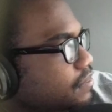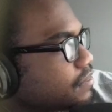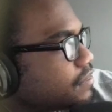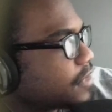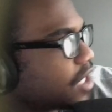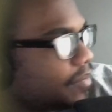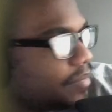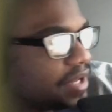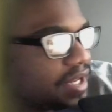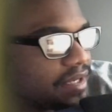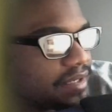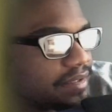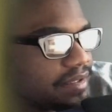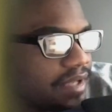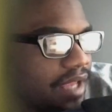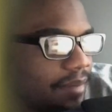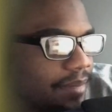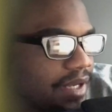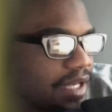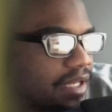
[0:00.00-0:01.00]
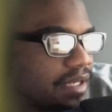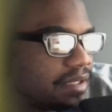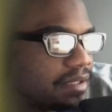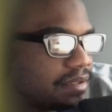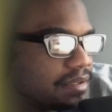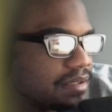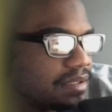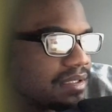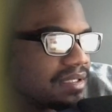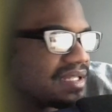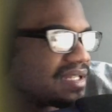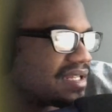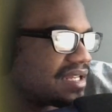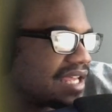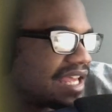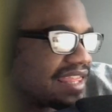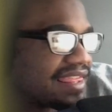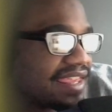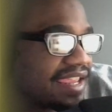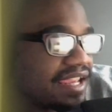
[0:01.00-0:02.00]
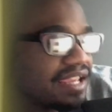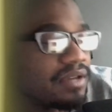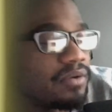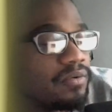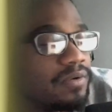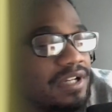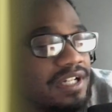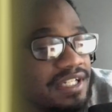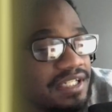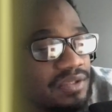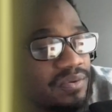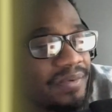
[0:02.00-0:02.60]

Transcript: I think it was